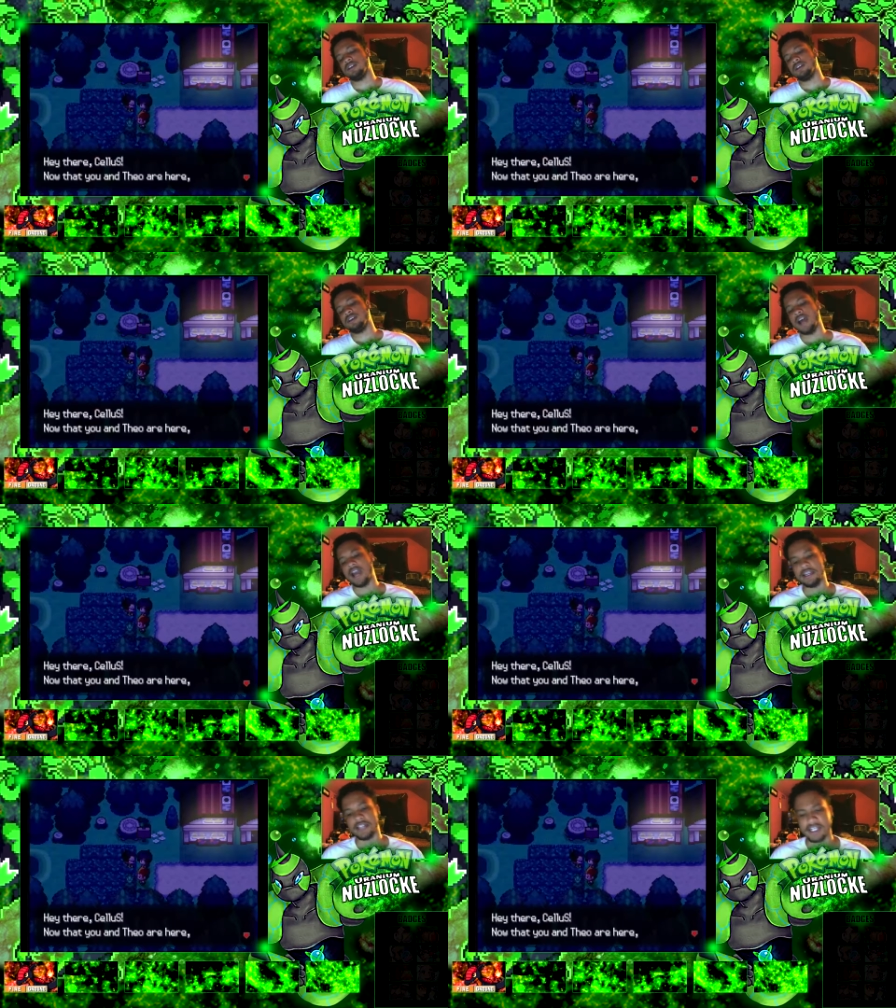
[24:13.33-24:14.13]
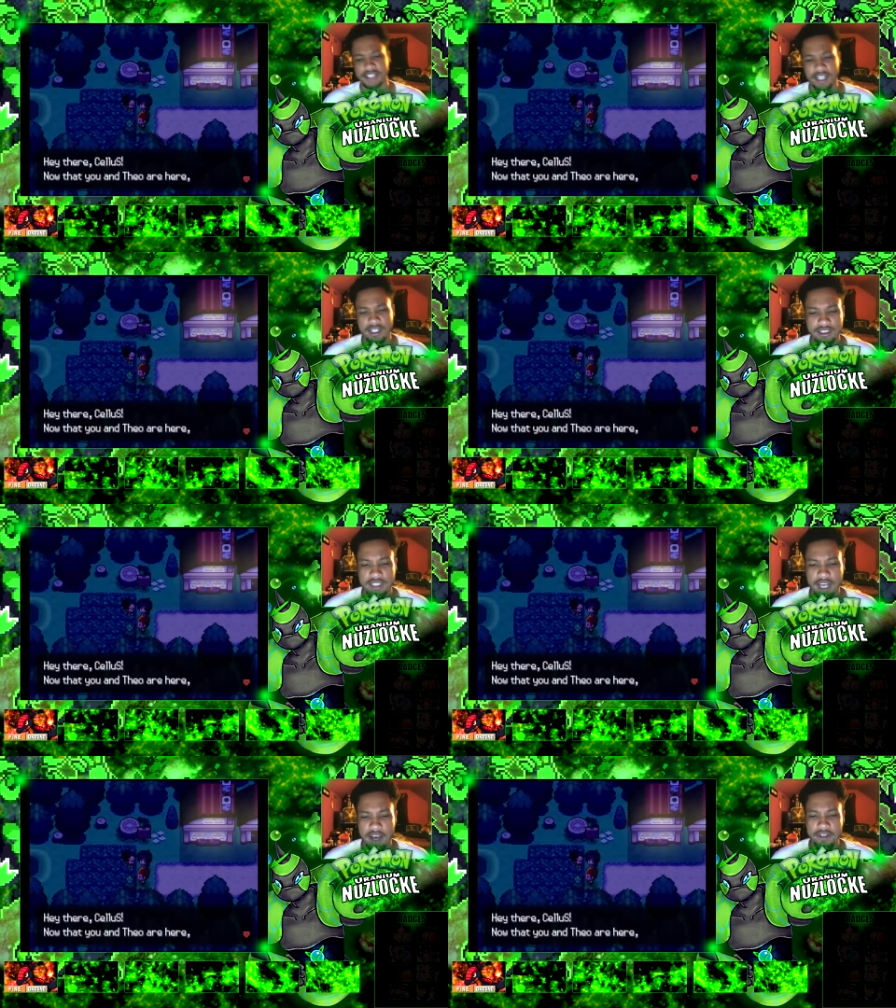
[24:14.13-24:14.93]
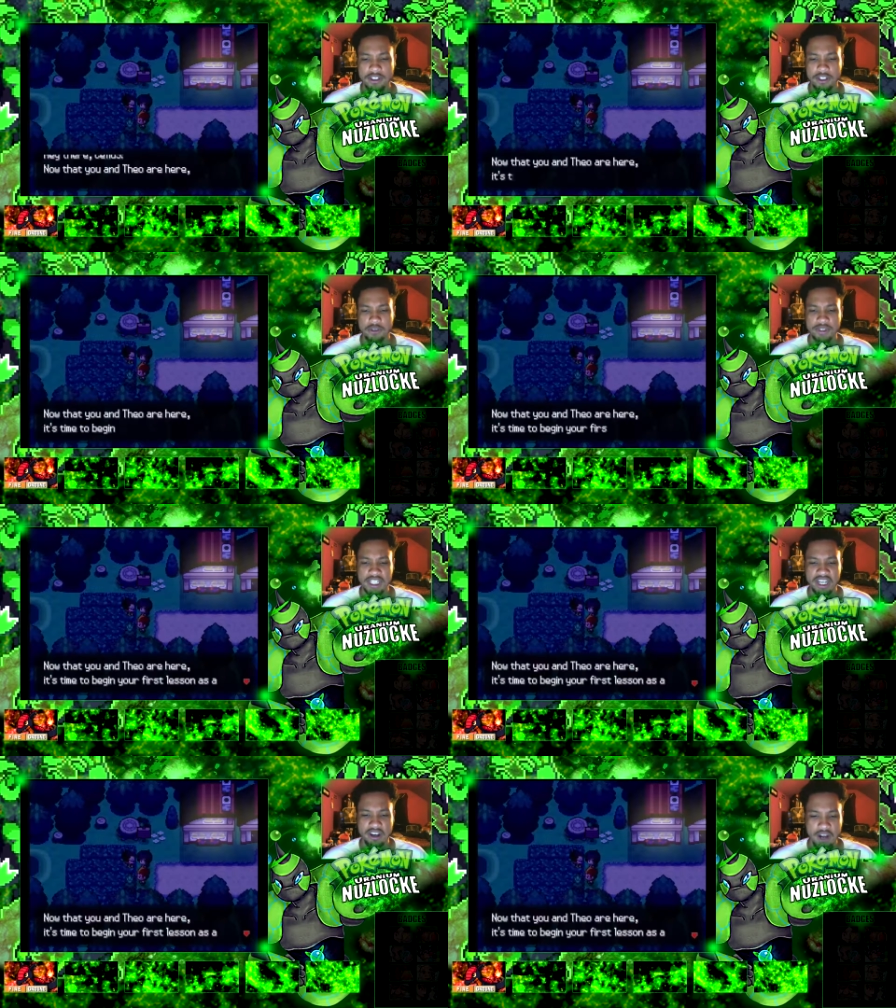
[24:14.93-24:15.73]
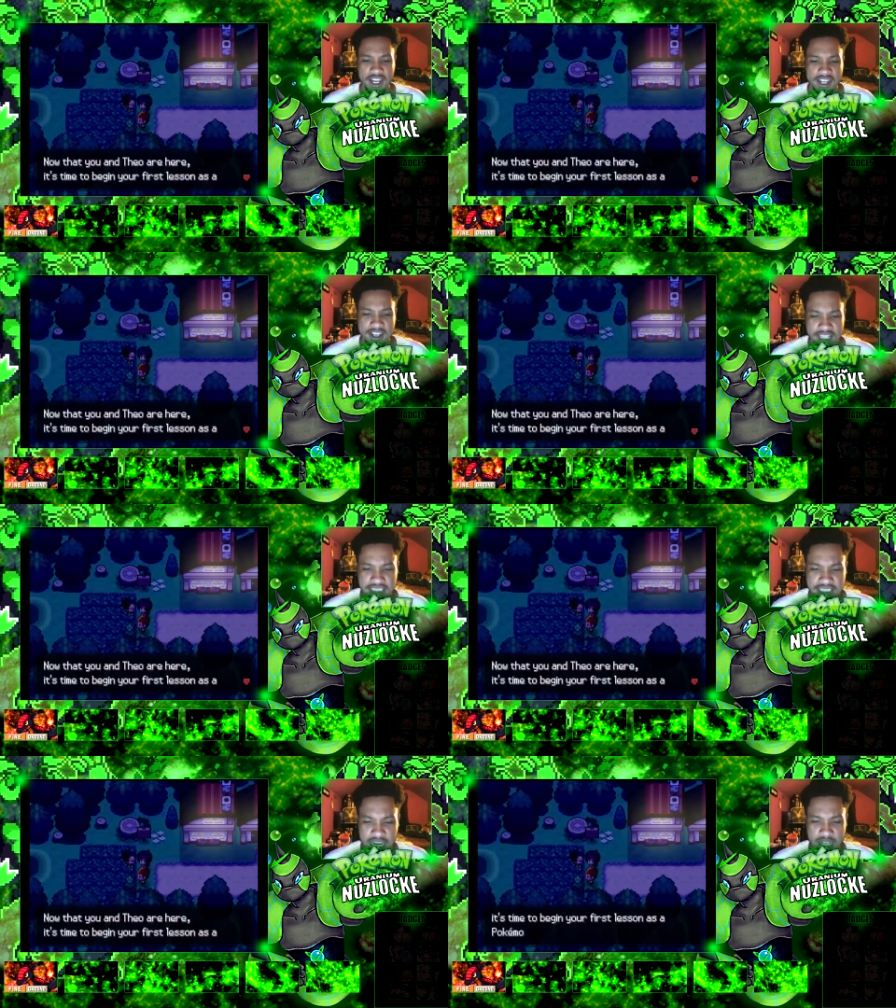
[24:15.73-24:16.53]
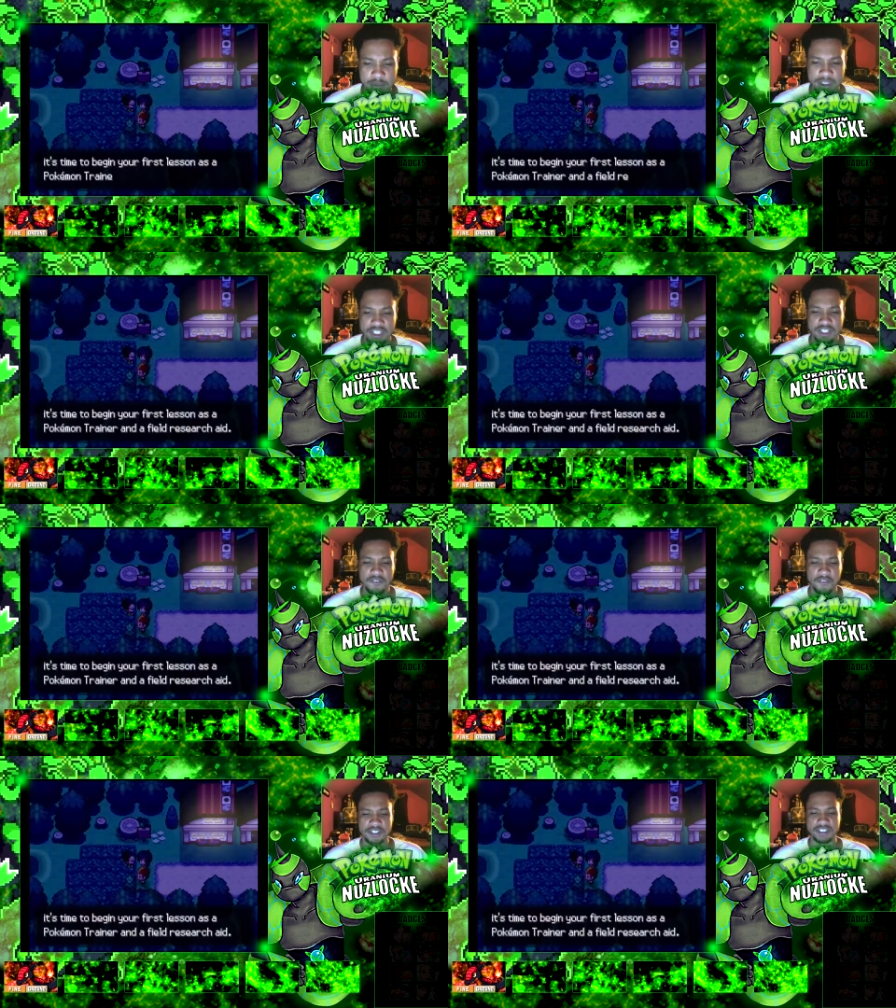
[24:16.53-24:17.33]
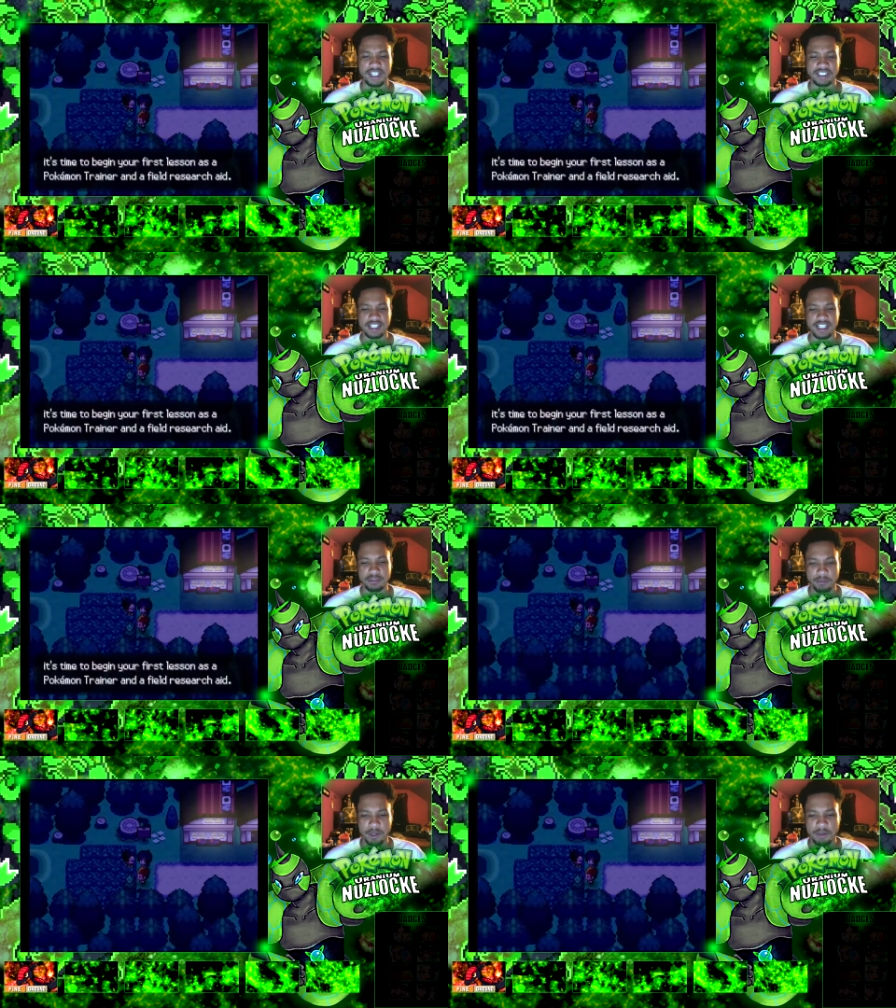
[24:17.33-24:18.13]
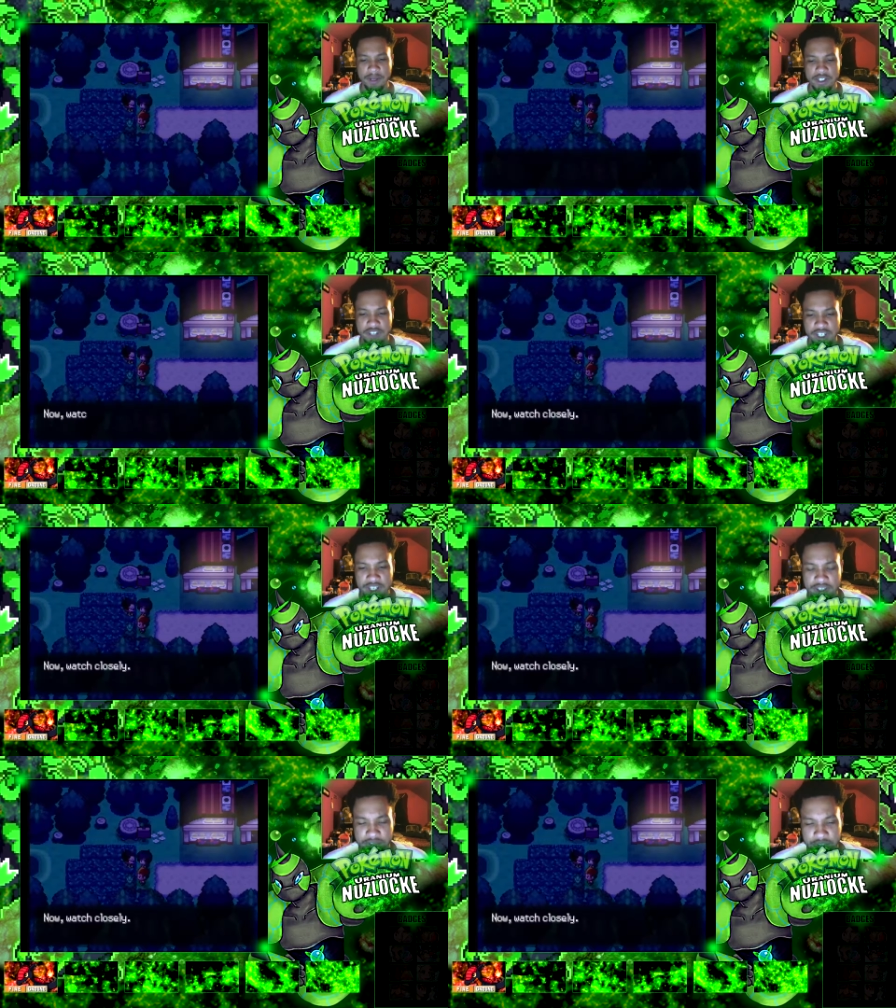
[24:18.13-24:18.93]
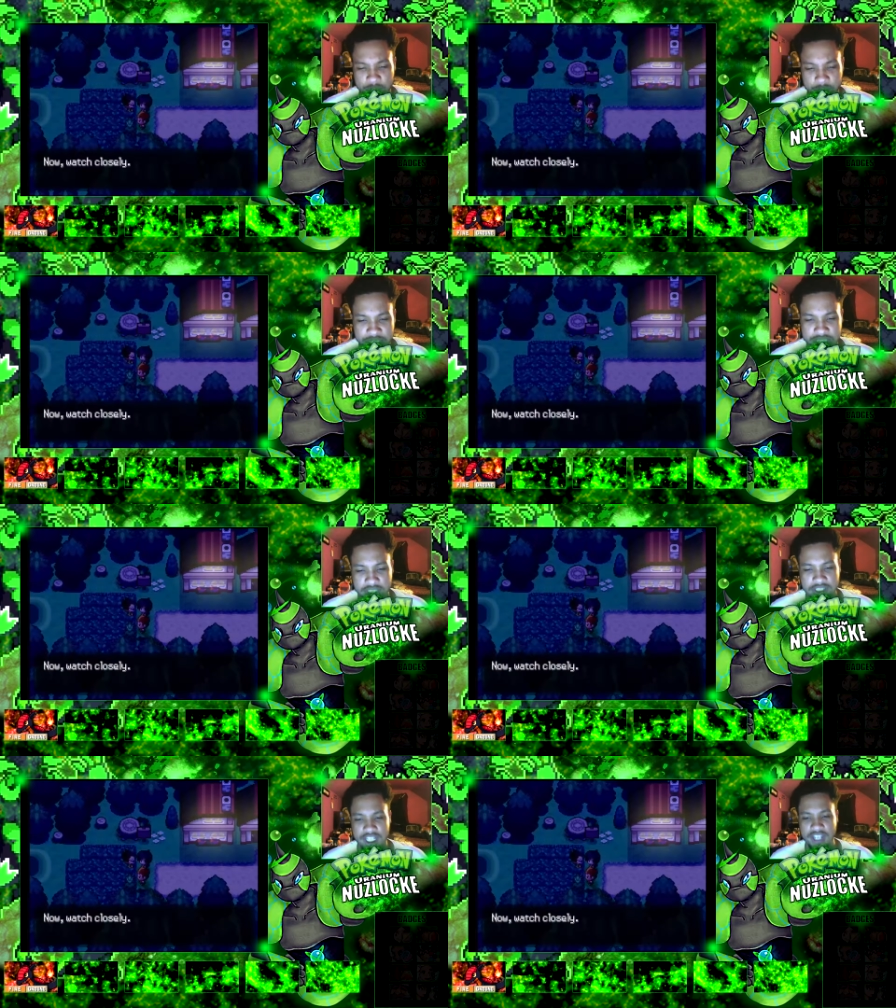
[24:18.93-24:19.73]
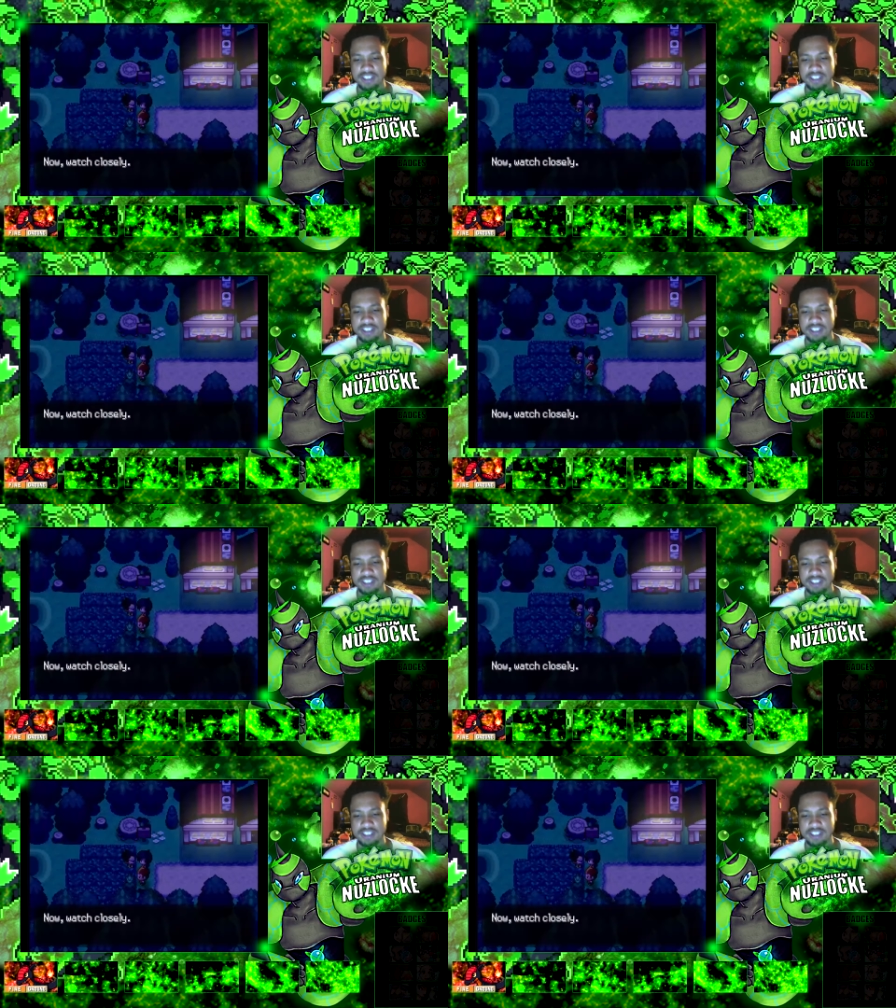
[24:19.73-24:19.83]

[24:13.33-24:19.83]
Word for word: Hey there, sellers! Now that you and Theo are here, it's time to begin your first lesson as a Pokemon trainer and field research aid.